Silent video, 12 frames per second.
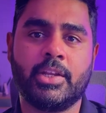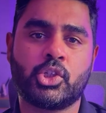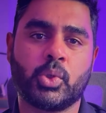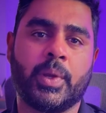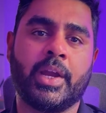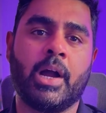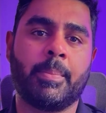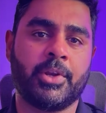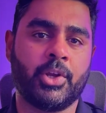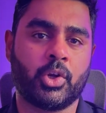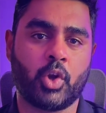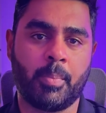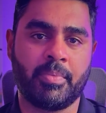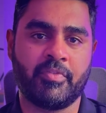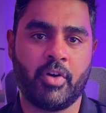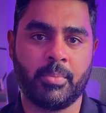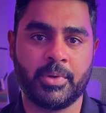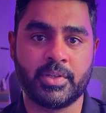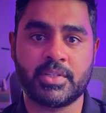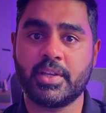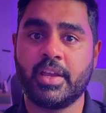showing up in your top performers.